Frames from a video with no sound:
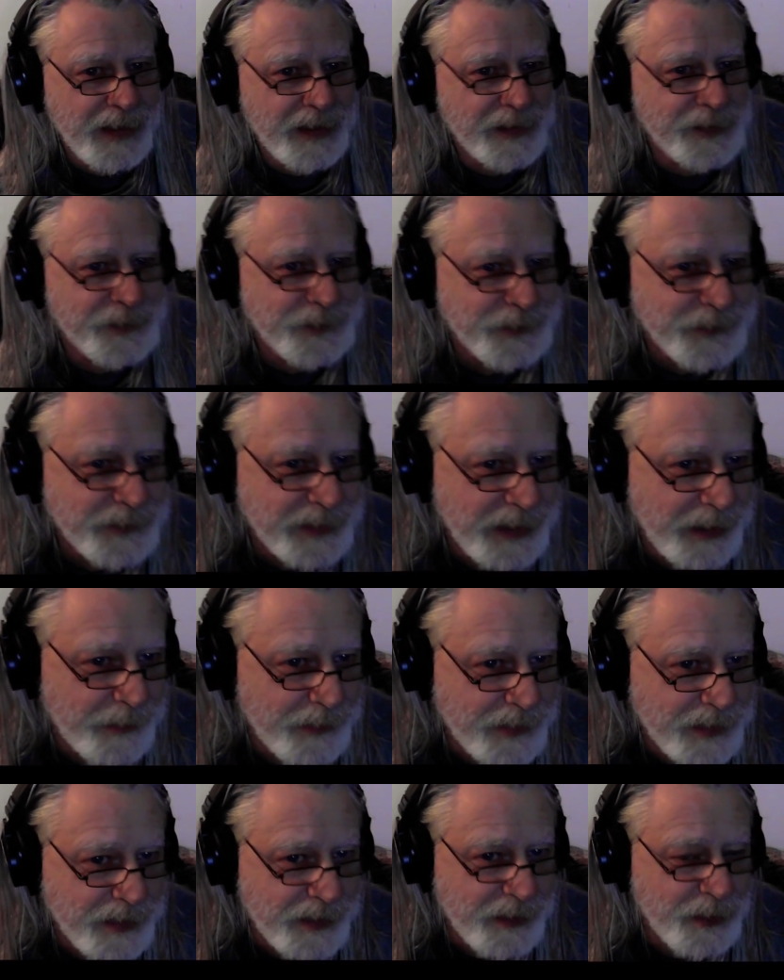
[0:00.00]
Yeah. That
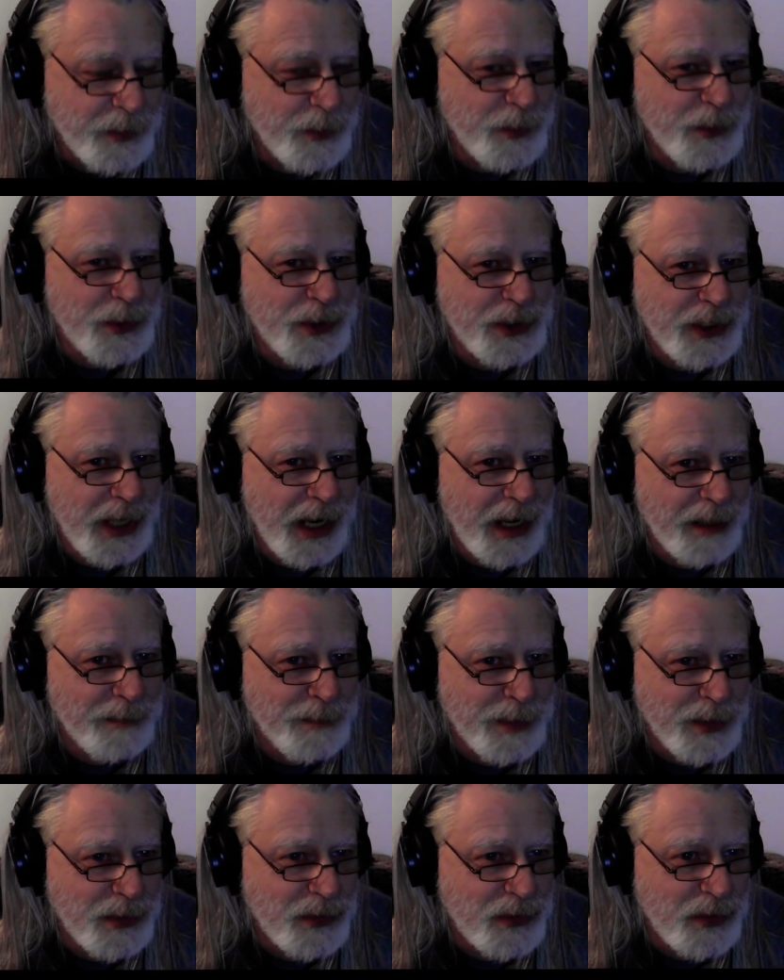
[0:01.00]
was it. Who shot
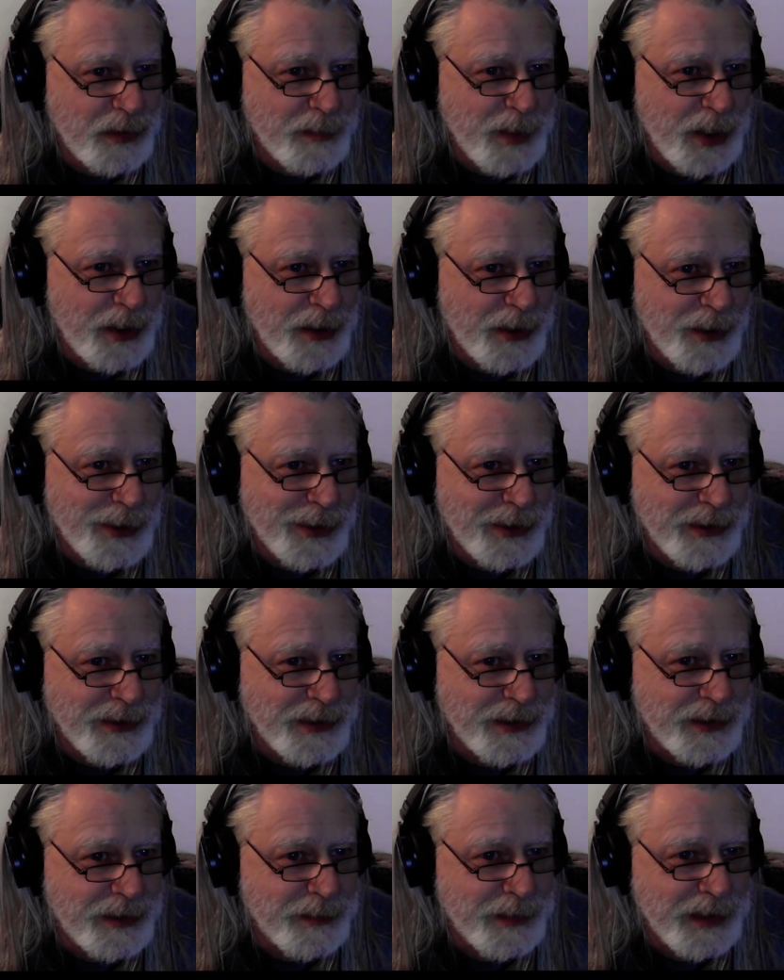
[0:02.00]
Mr. Burns
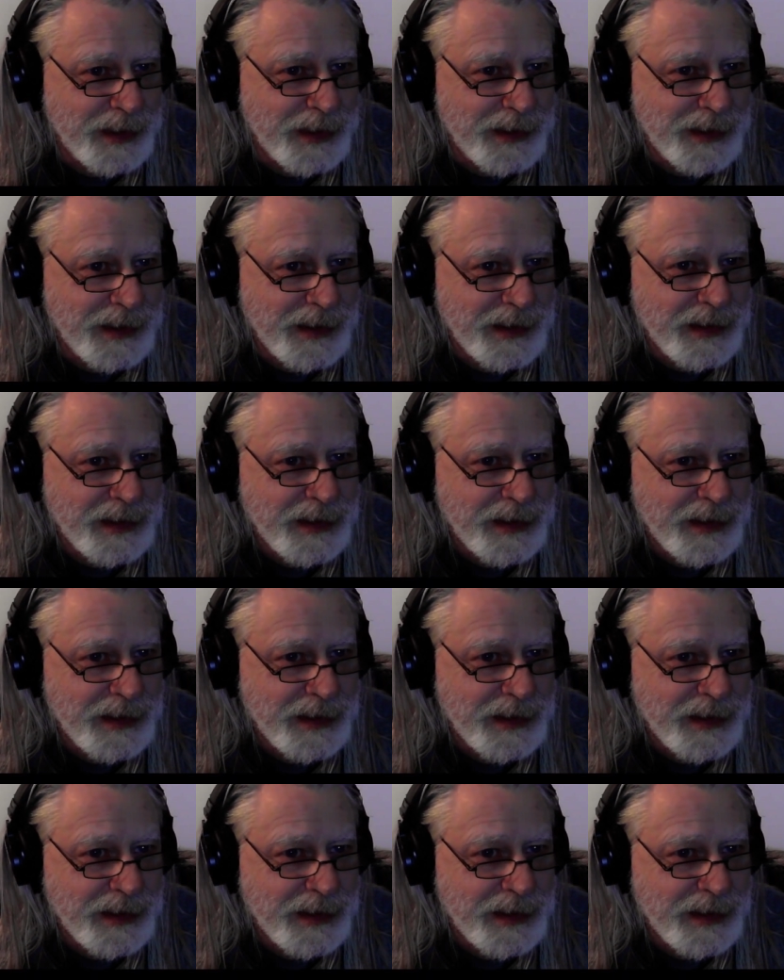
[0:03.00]
or something like that.